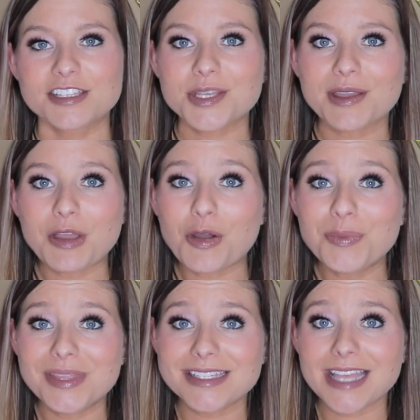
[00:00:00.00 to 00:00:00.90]
So I
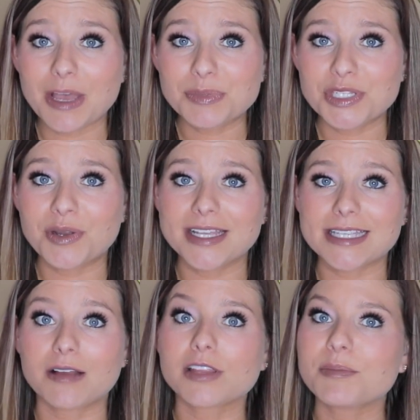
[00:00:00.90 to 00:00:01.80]
hope this helps you
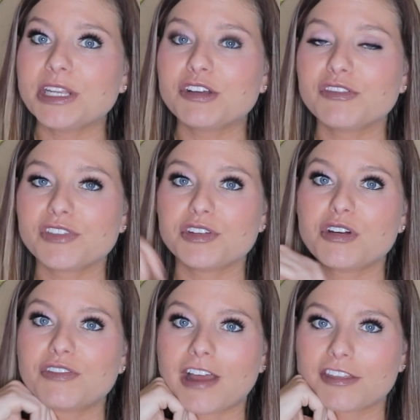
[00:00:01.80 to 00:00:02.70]
guys out. Let me know if you
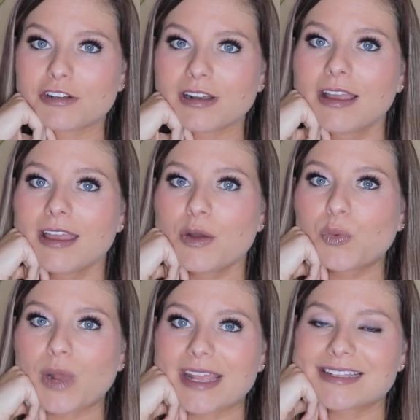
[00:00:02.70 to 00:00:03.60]
know of other
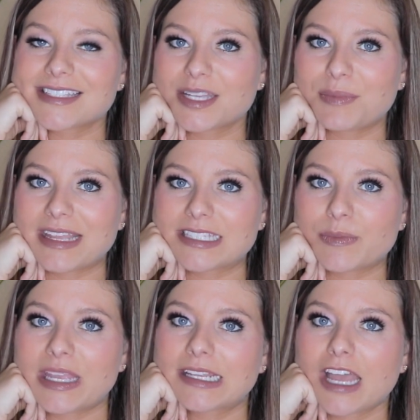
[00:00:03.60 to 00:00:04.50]
ways to make
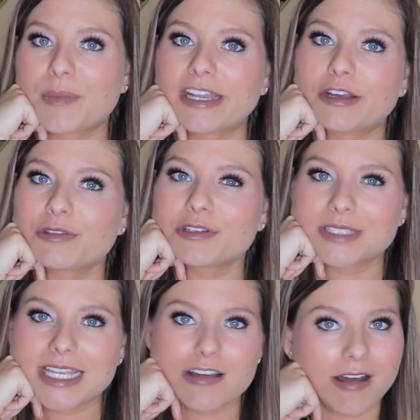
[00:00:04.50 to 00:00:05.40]
some income. I know
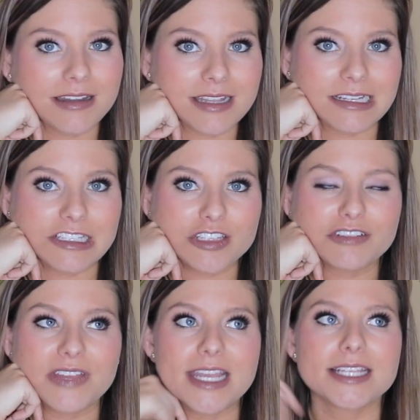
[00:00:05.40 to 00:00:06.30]
there's like online
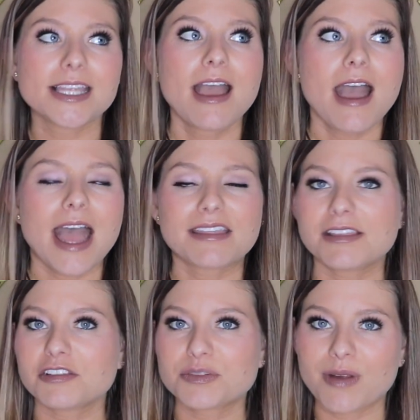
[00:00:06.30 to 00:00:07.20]
surveys. I
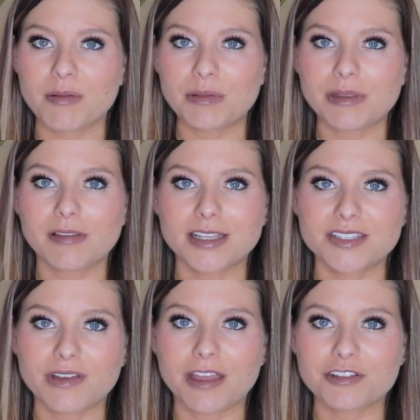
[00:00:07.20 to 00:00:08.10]
think there's probably
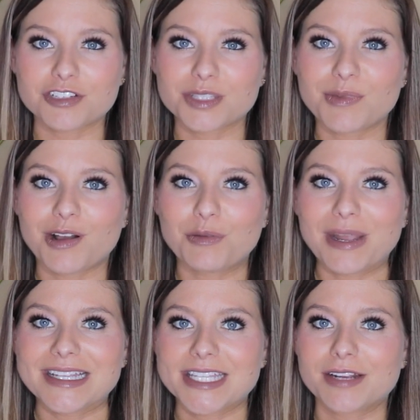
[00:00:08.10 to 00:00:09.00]
lots of other small
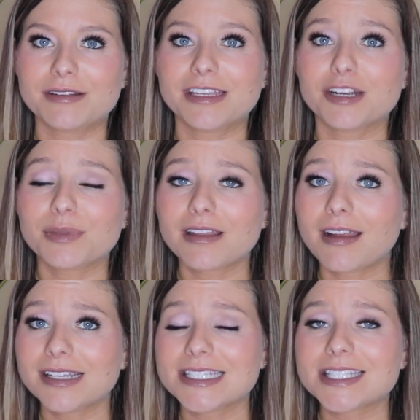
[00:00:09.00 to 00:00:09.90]
ways here and there, but
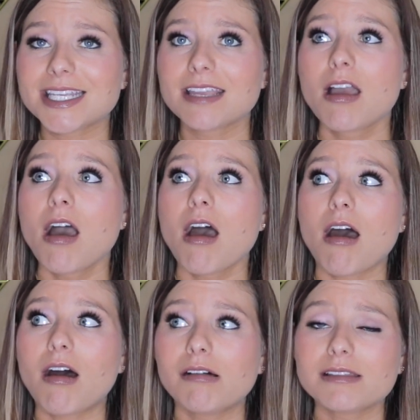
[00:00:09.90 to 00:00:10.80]
honestly,
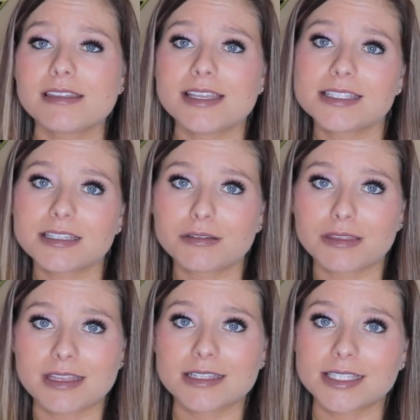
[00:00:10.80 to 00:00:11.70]
all of these
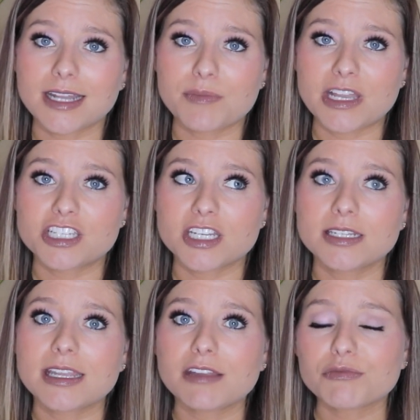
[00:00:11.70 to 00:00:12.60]
little things that I
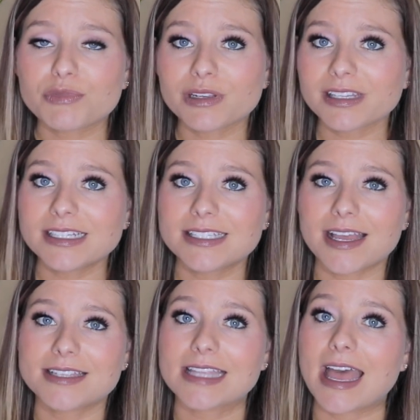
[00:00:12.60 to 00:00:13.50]
mentioned, it really
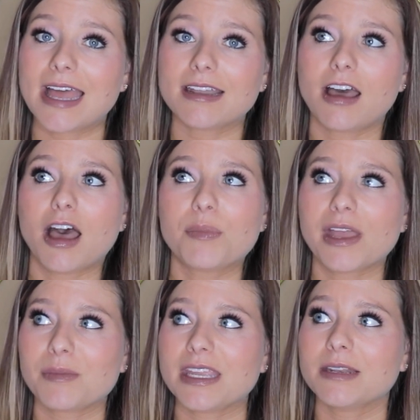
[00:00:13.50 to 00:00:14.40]
does add up.
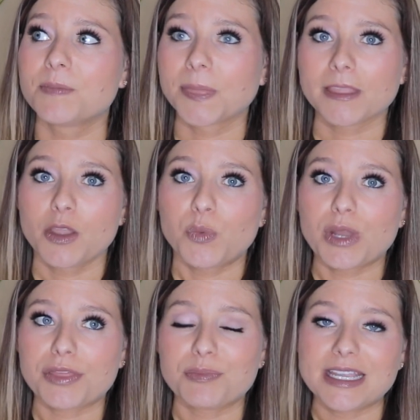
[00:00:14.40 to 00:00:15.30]
I mean,
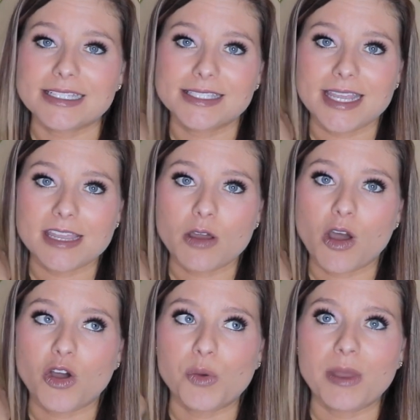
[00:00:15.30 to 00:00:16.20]
with me staying
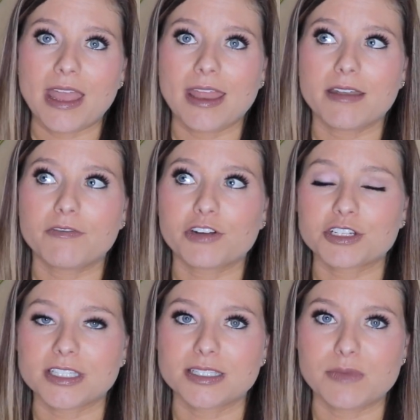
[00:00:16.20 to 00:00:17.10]
home and
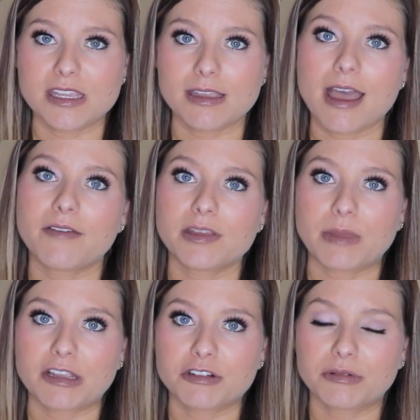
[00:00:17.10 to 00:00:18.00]
versus me having
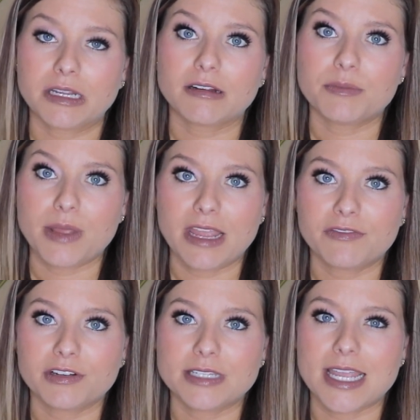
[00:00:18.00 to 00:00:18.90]
my career and
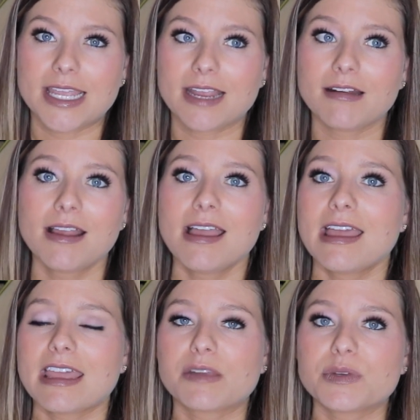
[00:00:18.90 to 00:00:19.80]
paying for daycare,
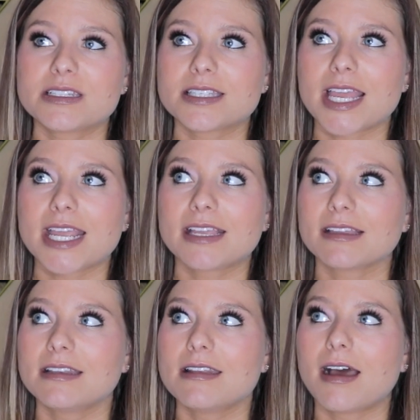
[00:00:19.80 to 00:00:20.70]
it was
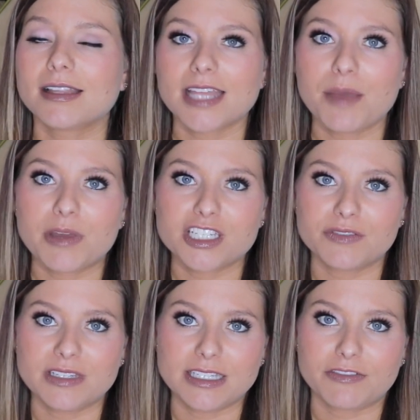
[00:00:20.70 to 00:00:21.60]
like not that much
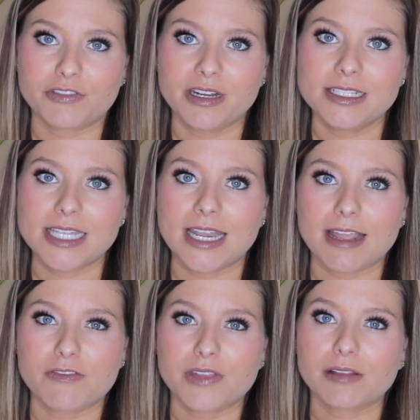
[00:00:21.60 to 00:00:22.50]
of a difference. And
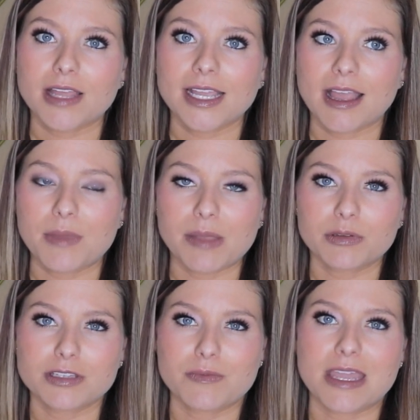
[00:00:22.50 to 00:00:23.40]
I feel like I'm
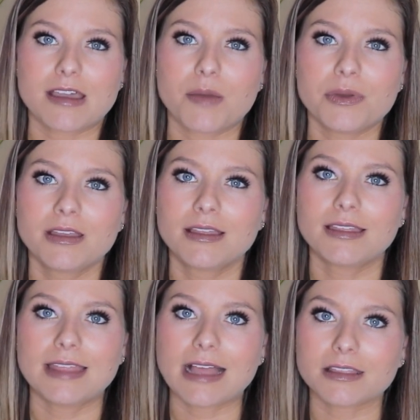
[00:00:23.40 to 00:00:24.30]
able to make up
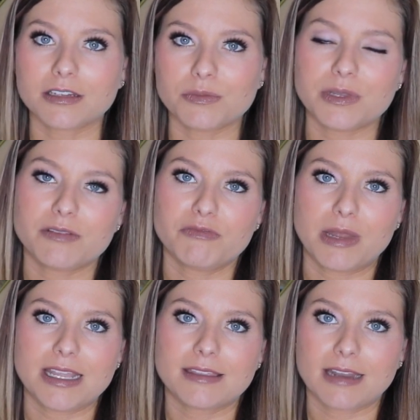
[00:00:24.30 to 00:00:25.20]
that little bit of
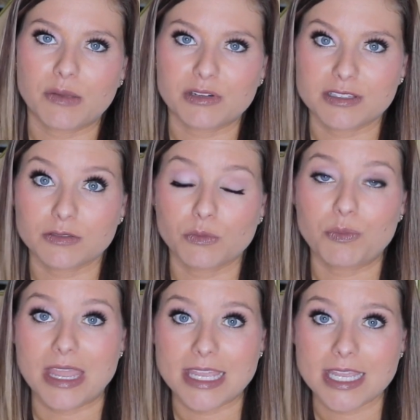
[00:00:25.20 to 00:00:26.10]
money that I was
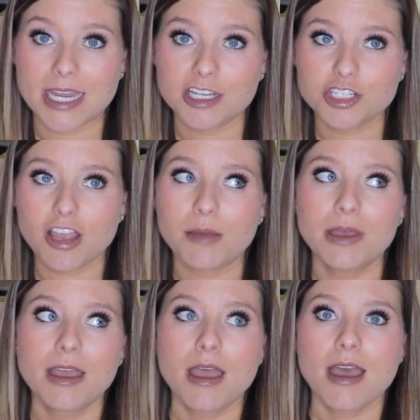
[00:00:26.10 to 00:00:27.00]
making at a
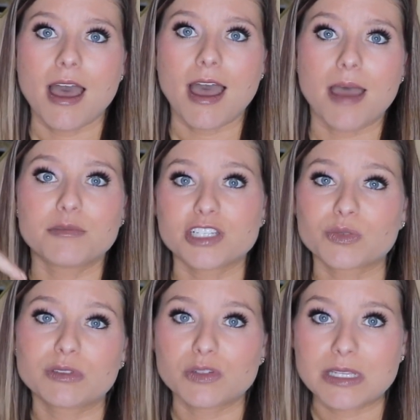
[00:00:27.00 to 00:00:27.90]
job
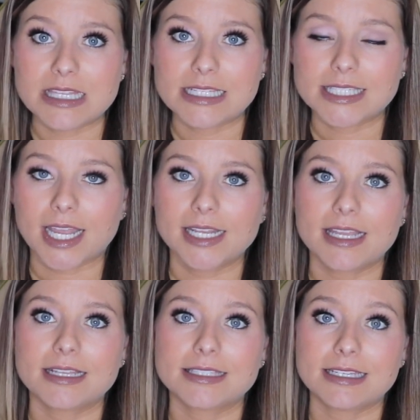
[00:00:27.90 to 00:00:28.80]
just with doing these side
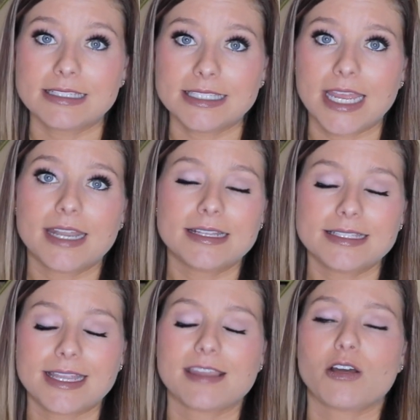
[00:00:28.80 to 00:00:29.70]
gigs instead
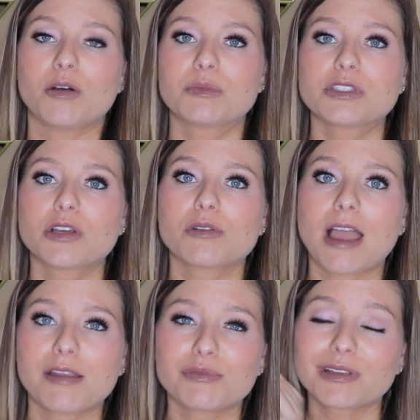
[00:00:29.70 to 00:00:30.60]
and staying home. So
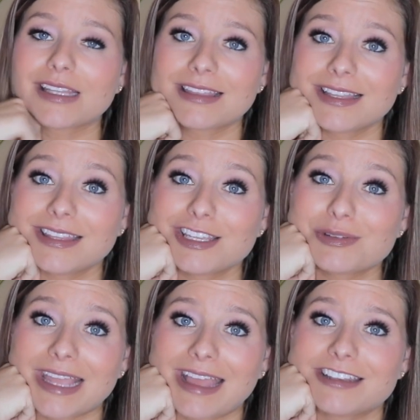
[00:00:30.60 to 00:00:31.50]
I really think that
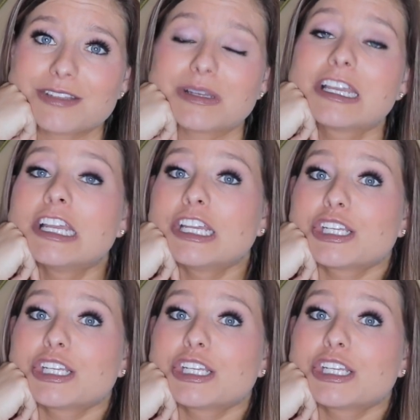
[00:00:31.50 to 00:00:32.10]
you can do it.